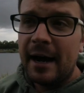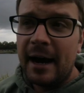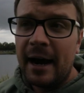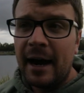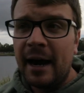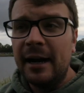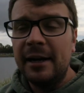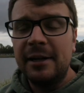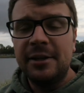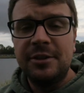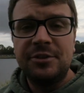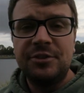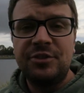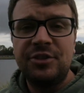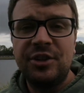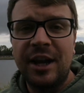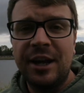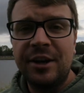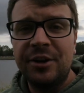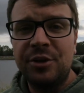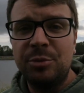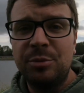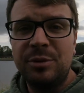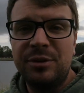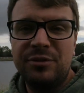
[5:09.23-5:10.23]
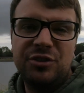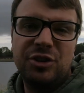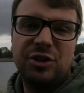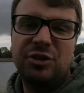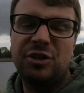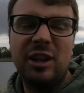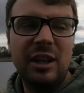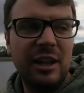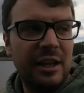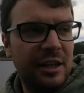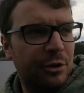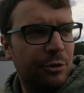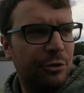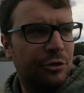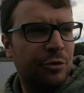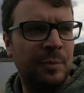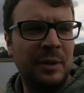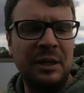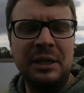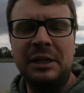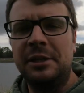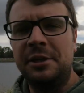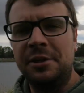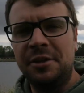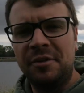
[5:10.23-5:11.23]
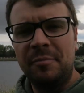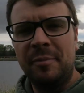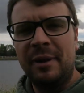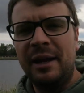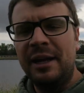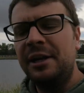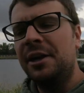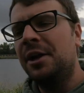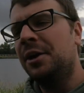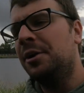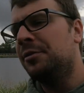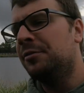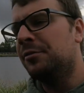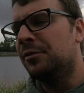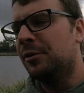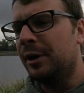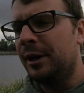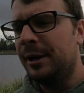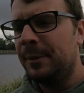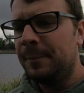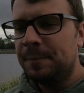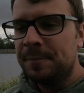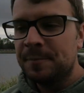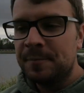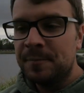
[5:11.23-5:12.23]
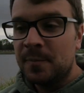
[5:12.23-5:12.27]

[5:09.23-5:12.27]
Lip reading: island channel with just a little sprinkling of bait over it.